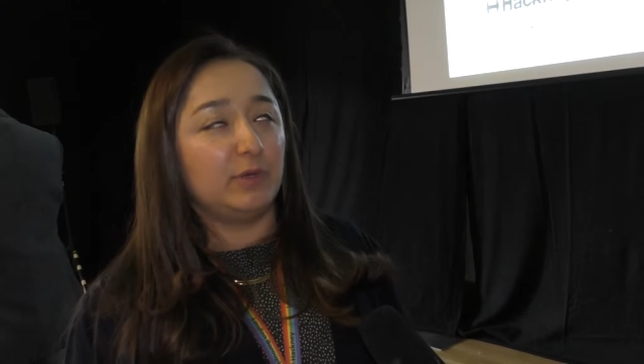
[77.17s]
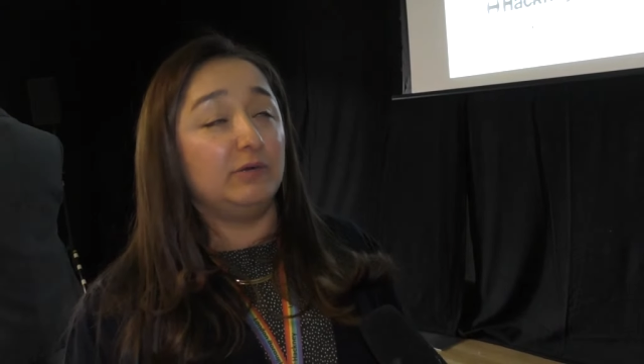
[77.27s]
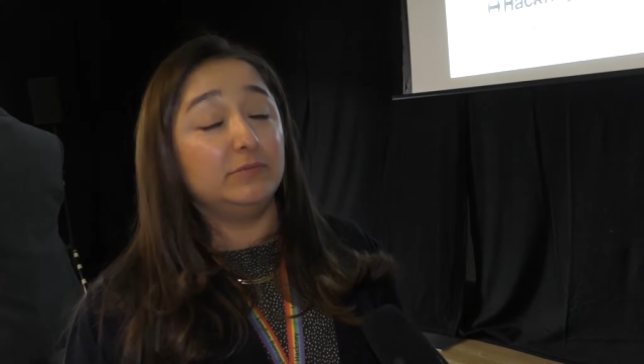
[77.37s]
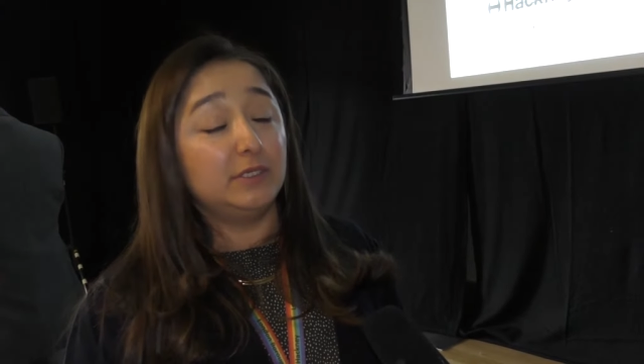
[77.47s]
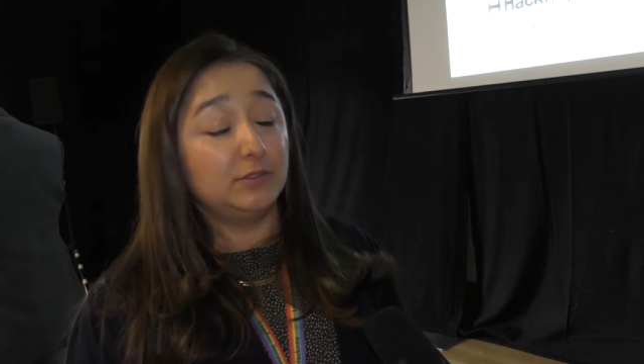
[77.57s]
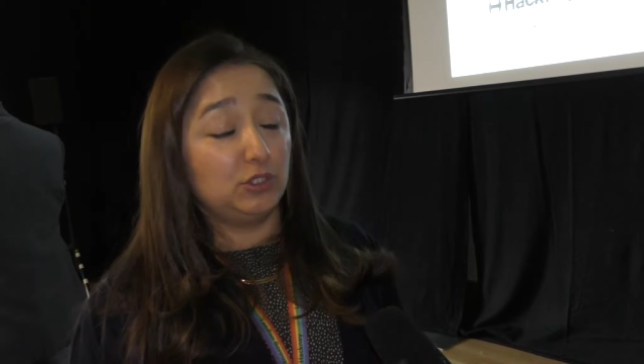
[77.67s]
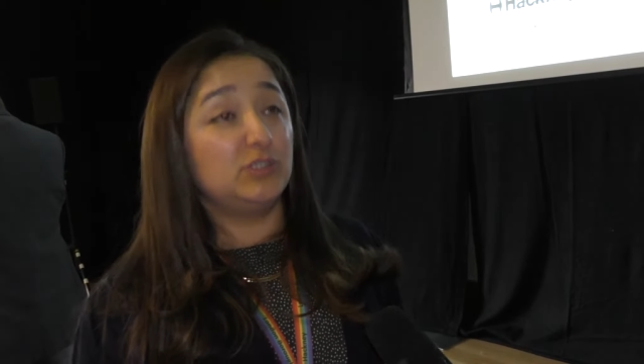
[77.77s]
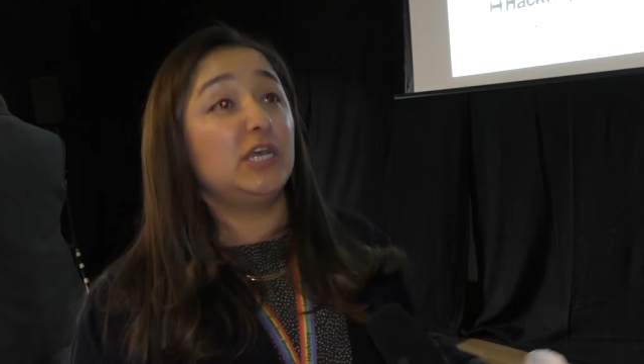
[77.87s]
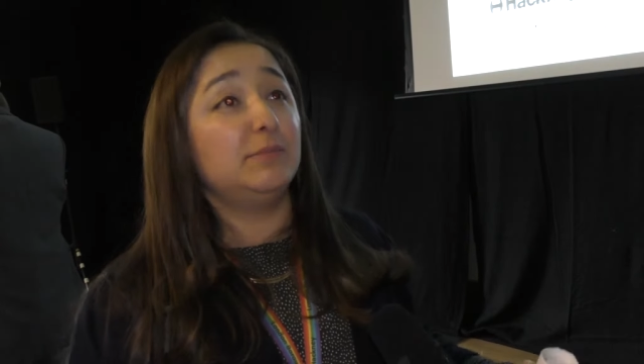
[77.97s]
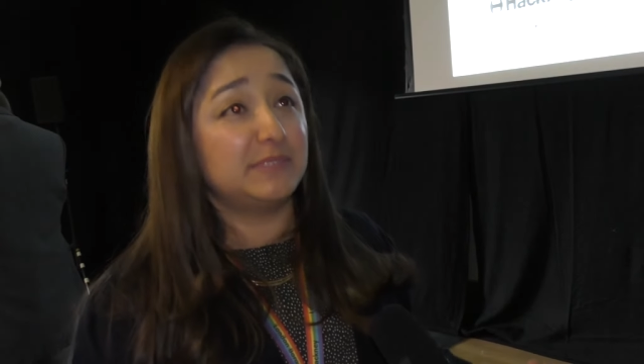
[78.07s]
well
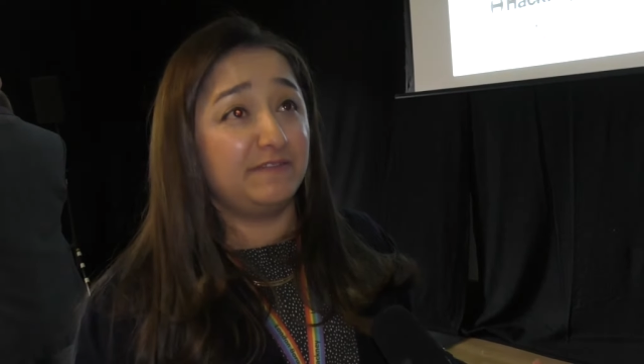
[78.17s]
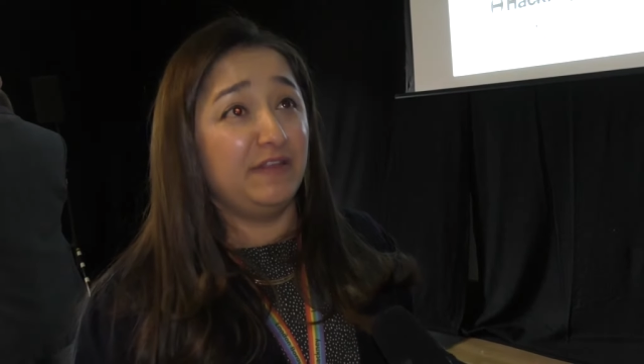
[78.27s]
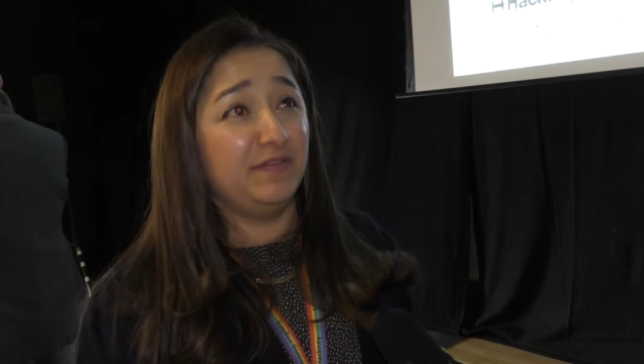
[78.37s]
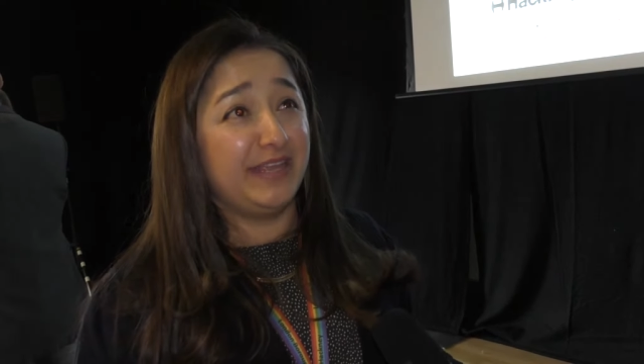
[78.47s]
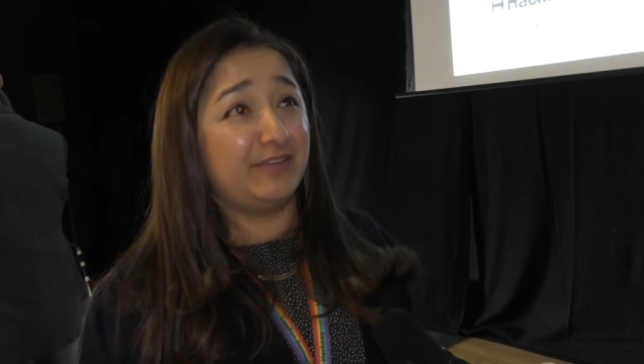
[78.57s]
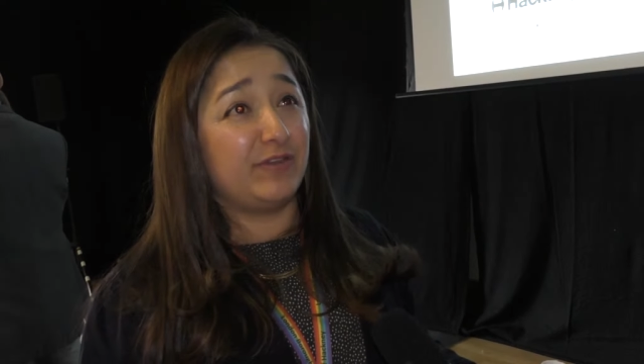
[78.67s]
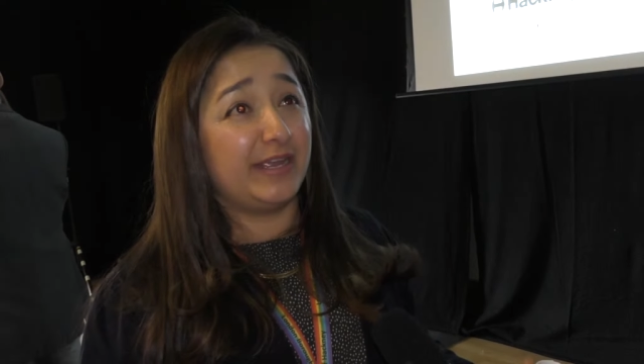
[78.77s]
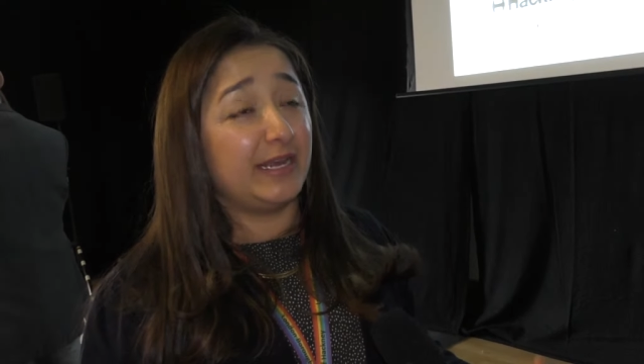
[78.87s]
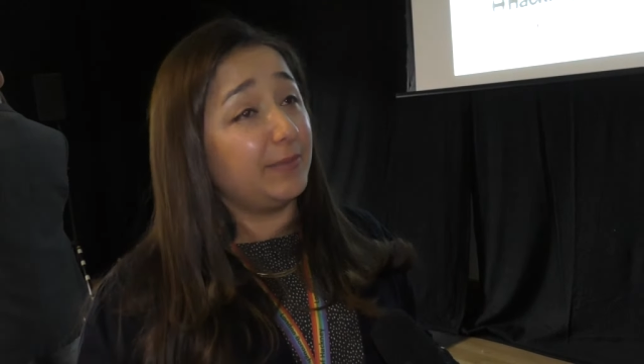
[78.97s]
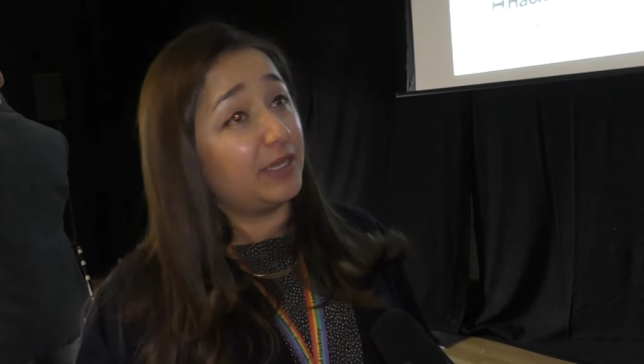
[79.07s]
use up the funding
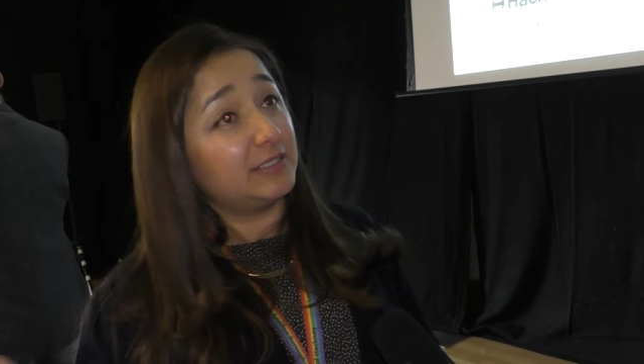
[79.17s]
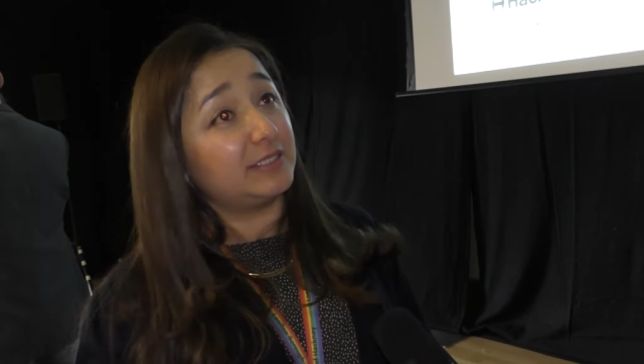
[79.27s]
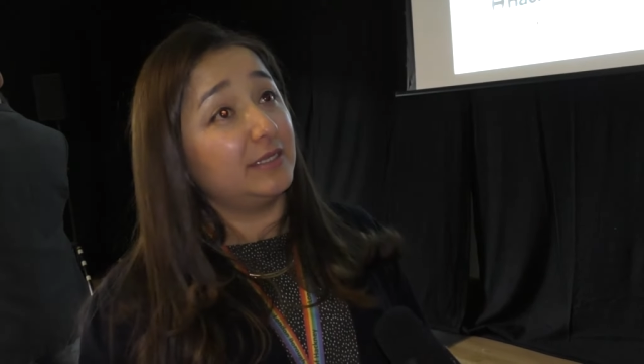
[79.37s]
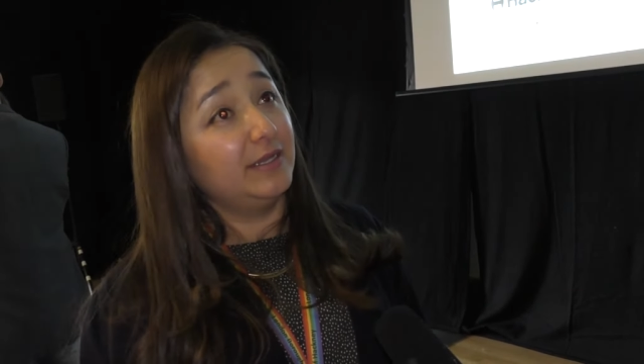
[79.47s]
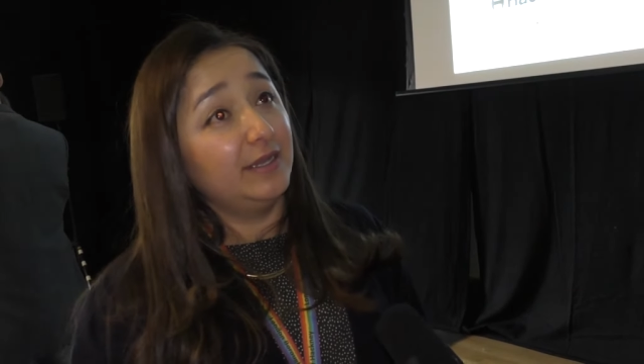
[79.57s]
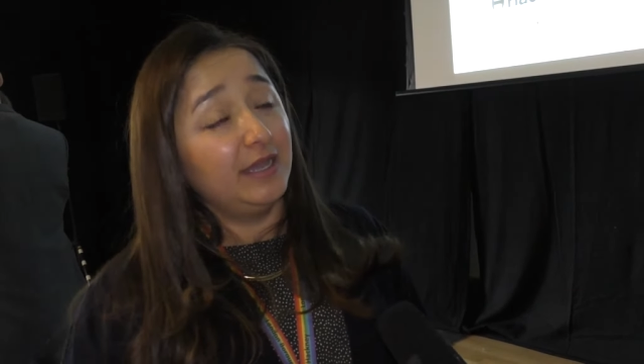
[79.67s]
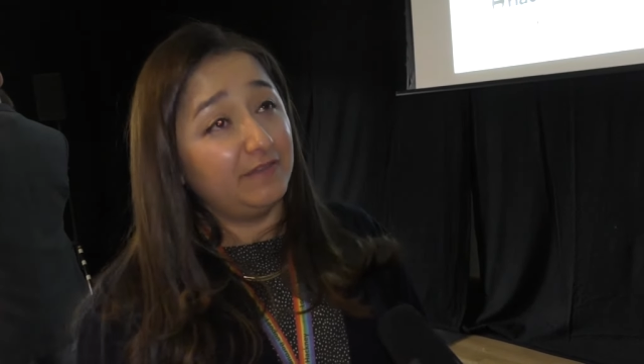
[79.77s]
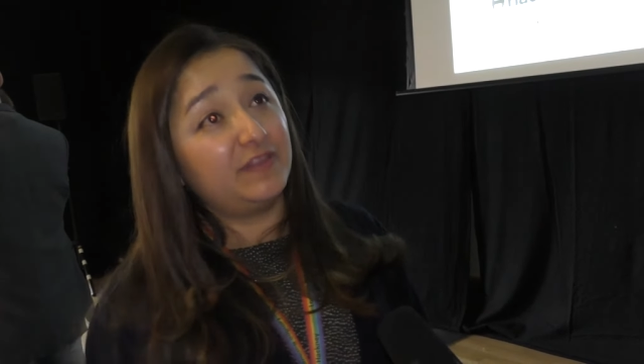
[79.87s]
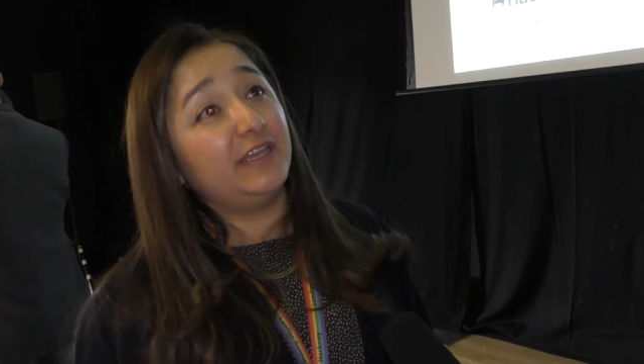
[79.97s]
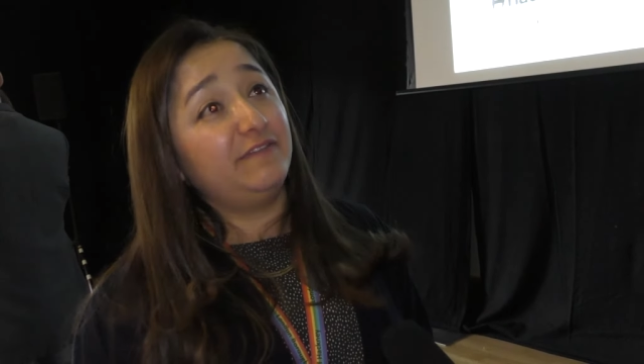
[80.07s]
really because
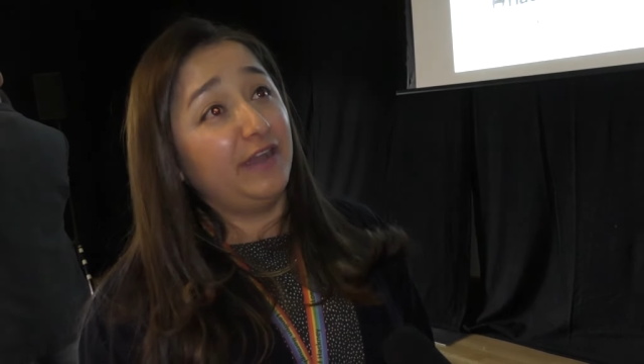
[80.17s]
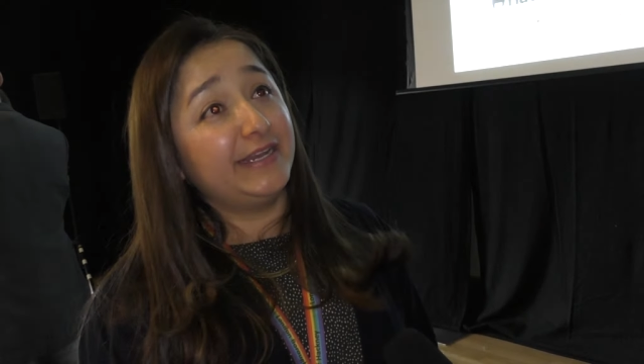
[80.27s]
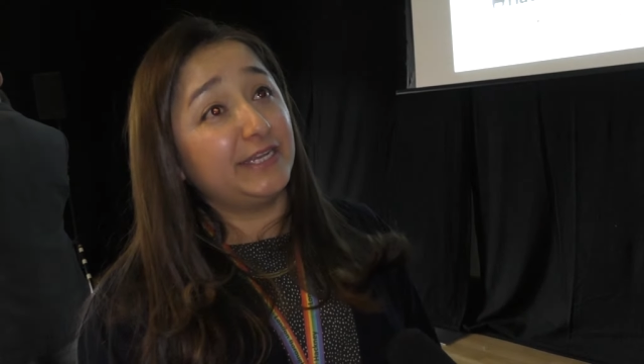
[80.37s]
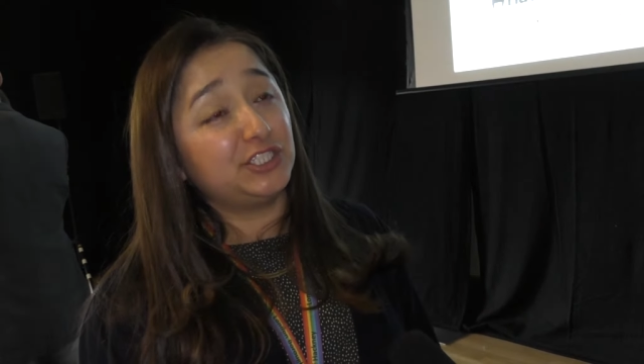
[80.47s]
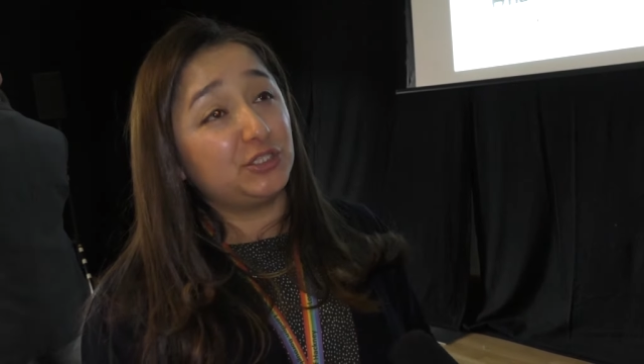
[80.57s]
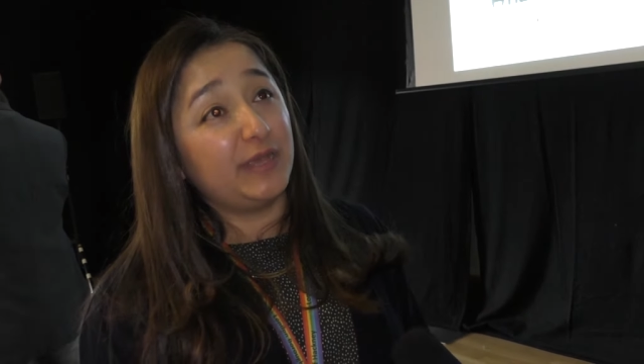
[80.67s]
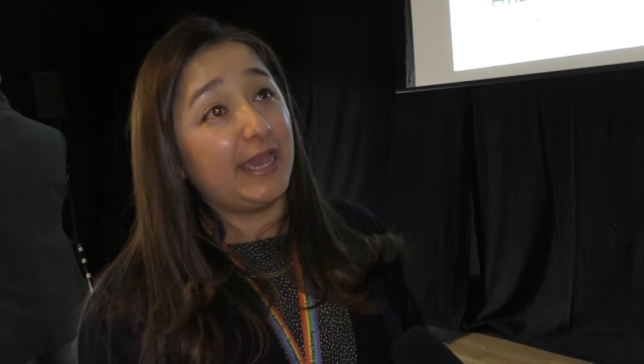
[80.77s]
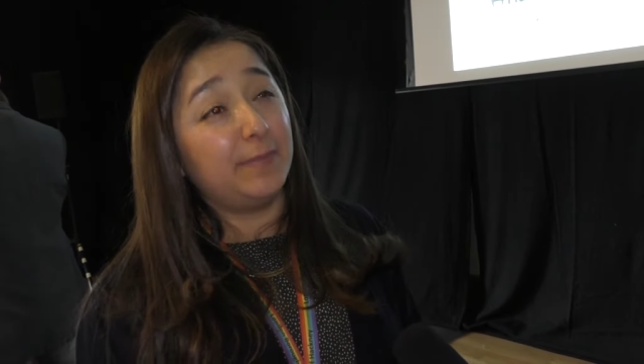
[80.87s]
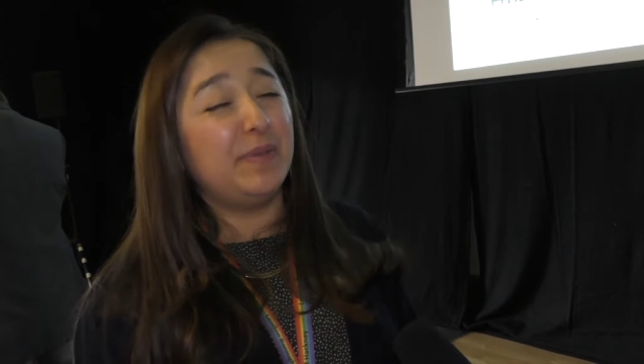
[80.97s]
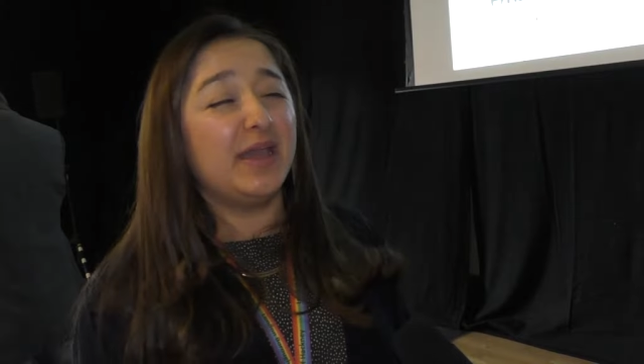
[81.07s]
of the financial year.